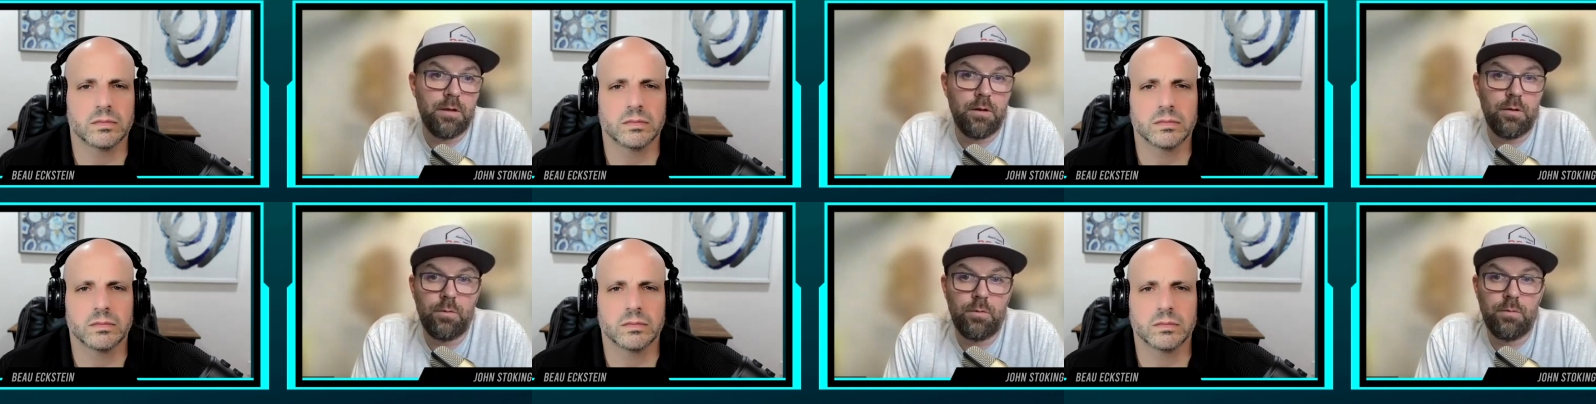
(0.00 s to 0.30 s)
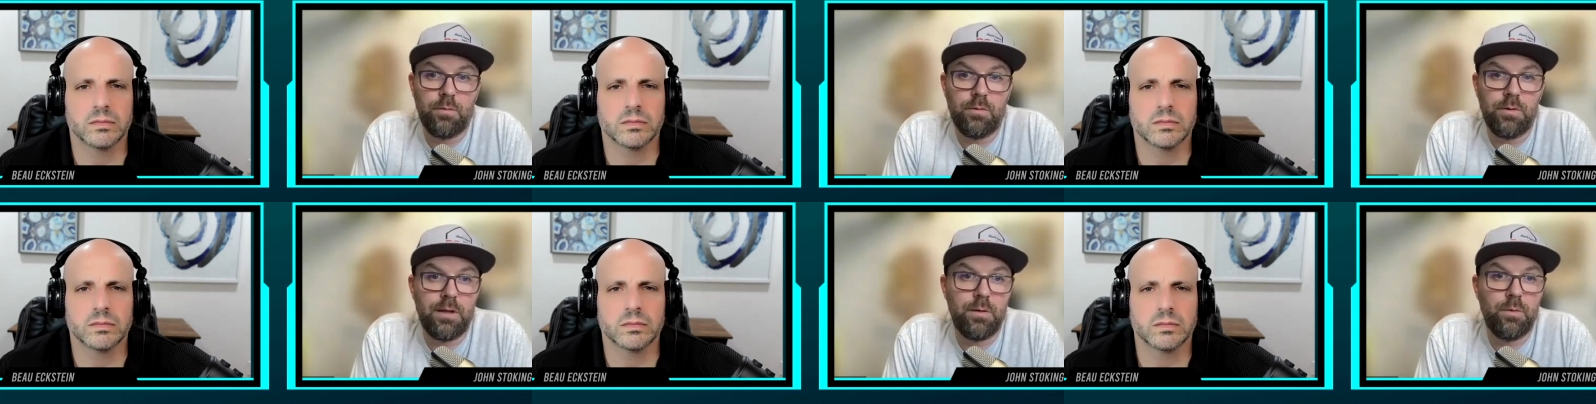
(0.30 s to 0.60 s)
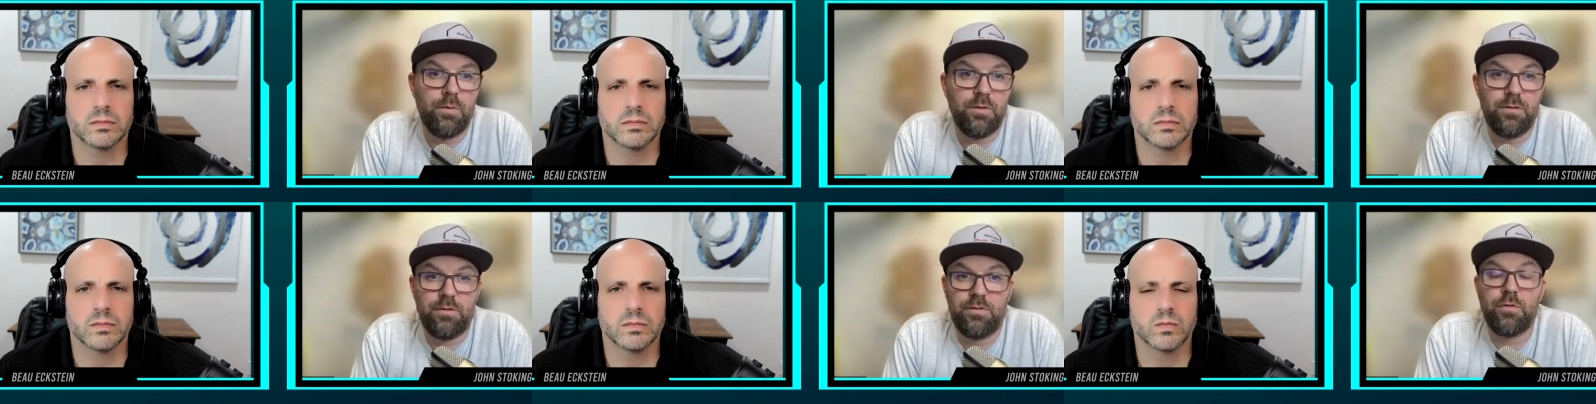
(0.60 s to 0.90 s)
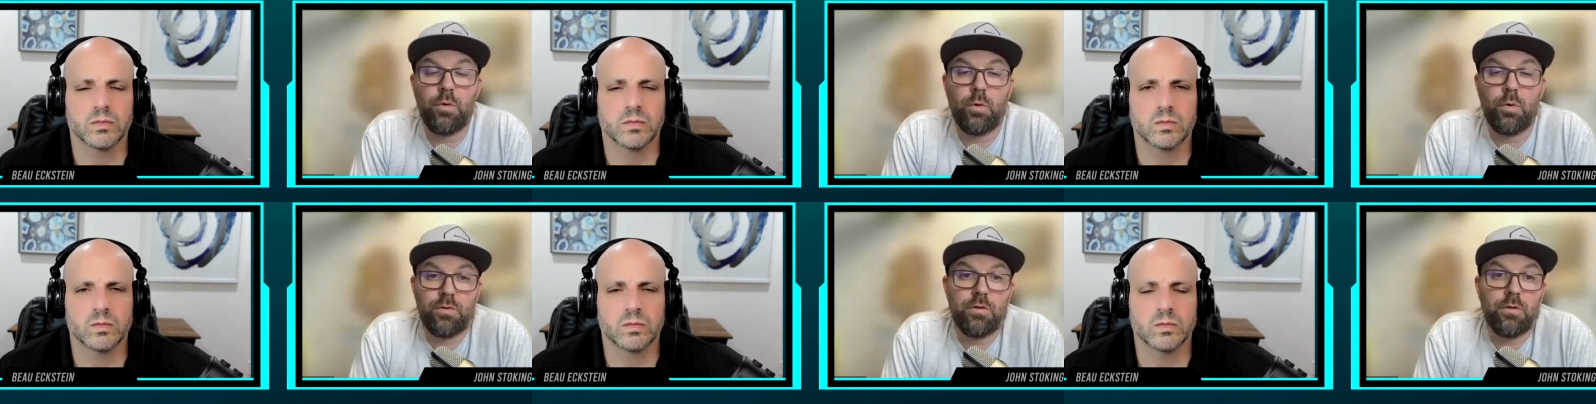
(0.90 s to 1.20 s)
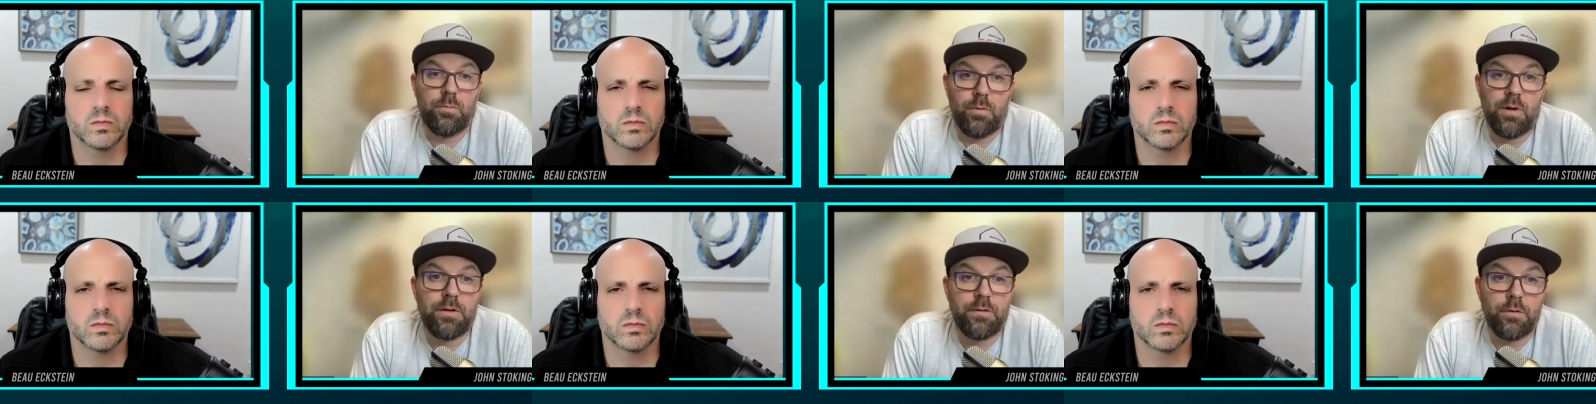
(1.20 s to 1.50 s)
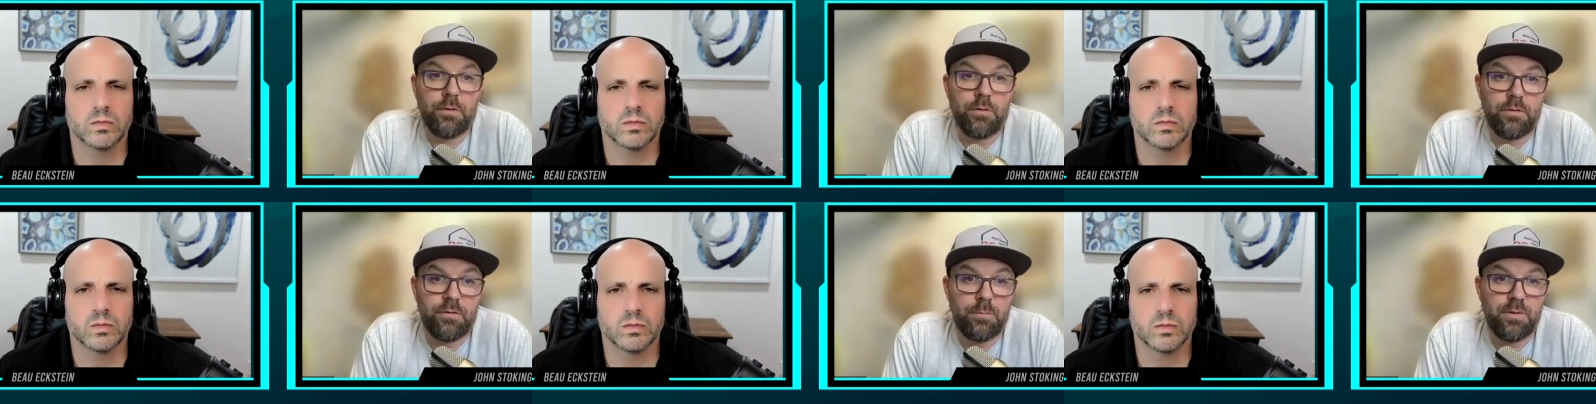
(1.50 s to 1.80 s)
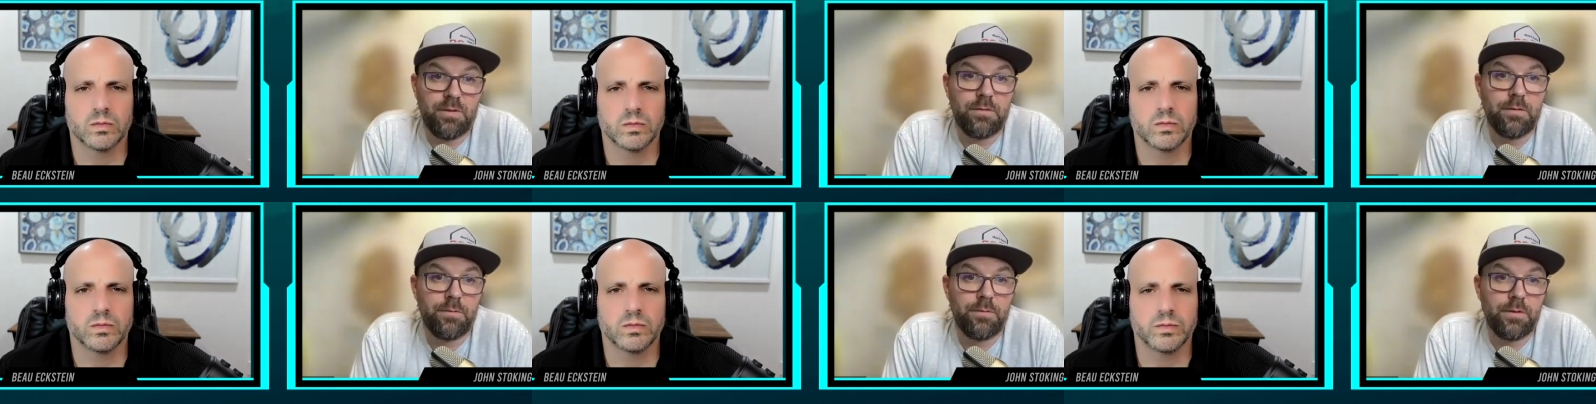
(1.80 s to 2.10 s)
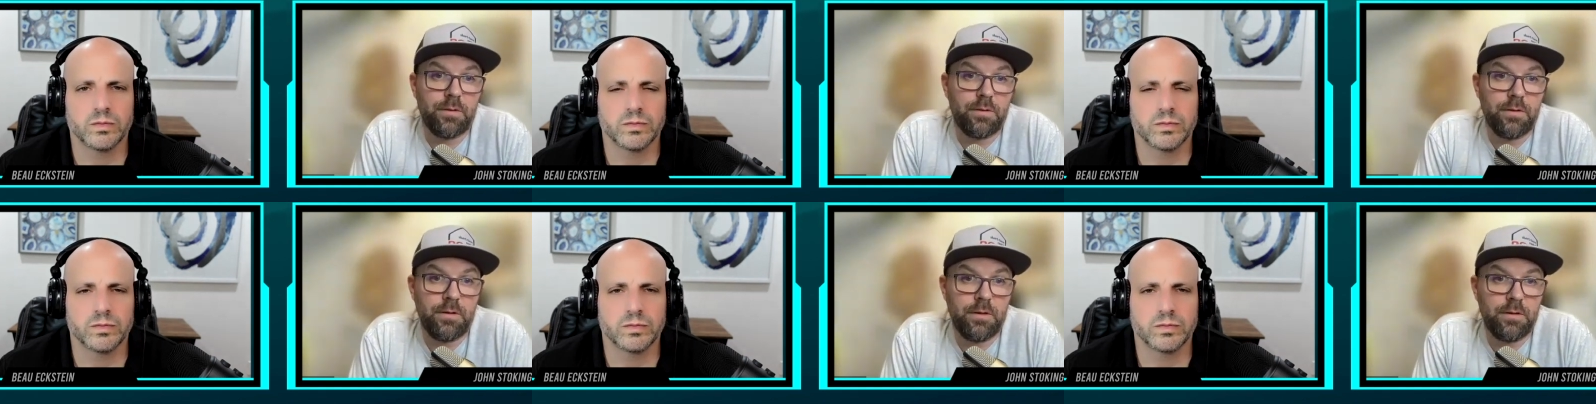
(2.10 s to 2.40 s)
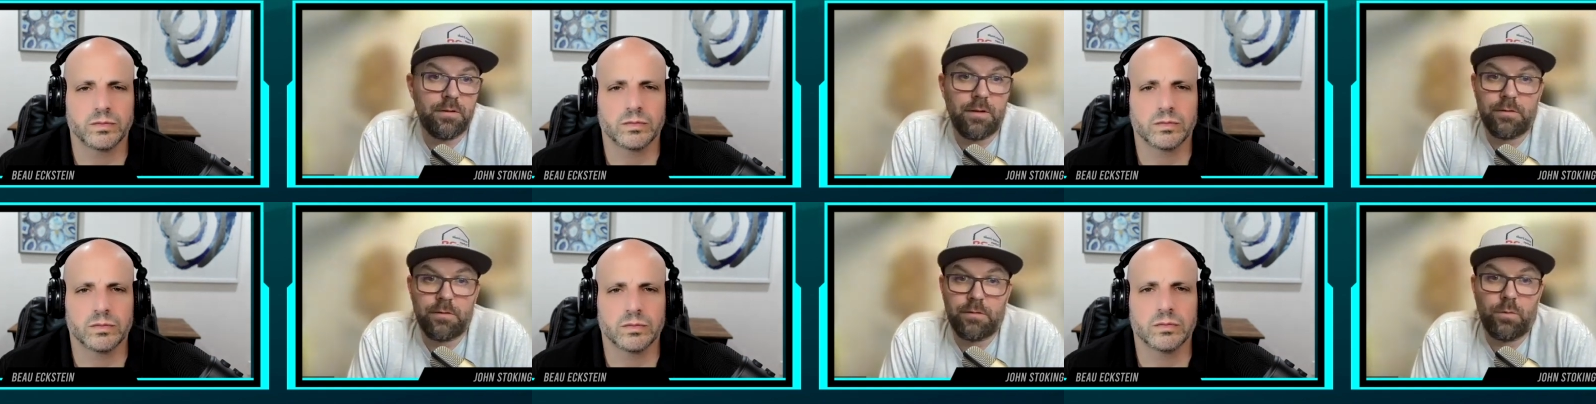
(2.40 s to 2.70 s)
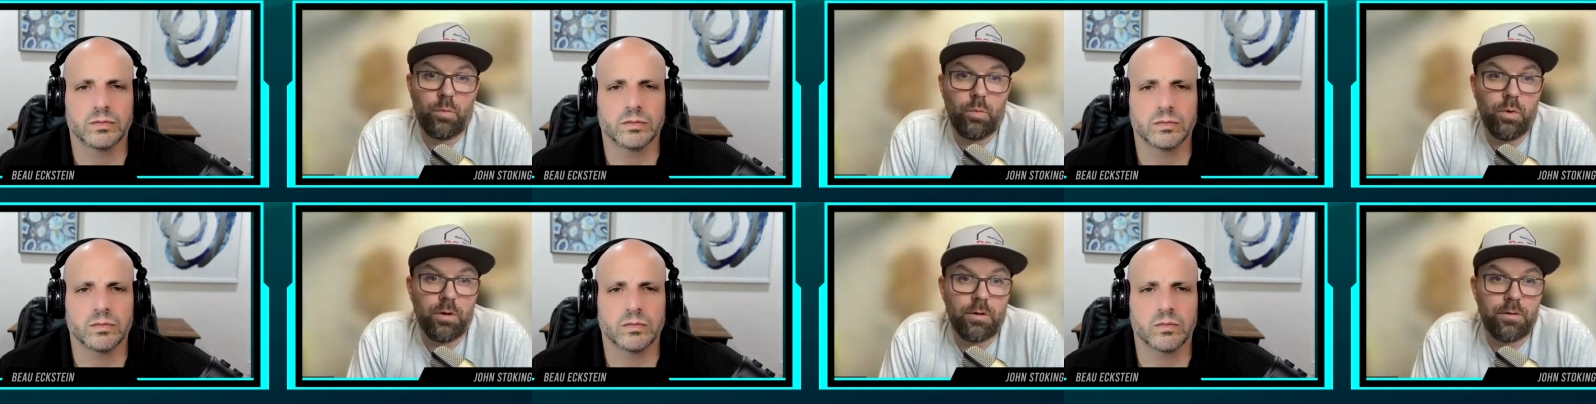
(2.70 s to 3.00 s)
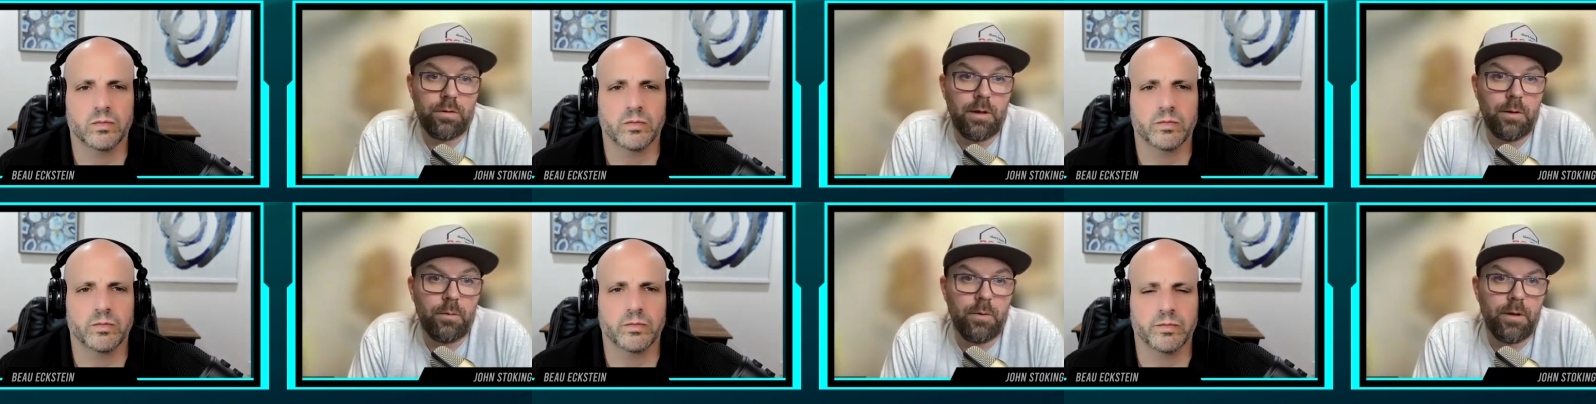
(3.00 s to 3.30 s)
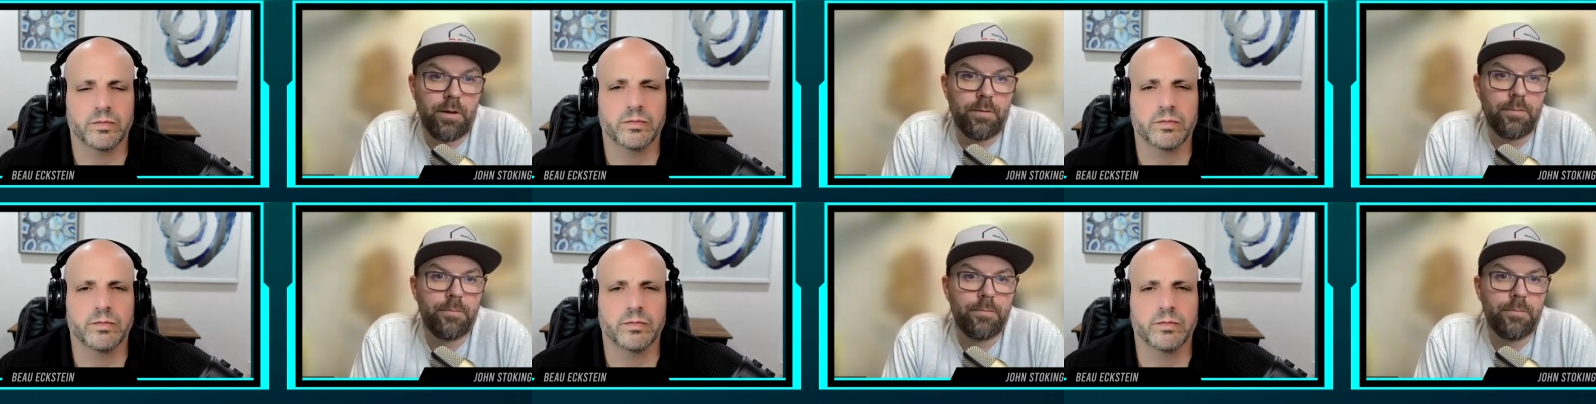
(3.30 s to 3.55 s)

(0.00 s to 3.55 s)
Speaker 1: you know a short-term rental specifically it doesn't work that way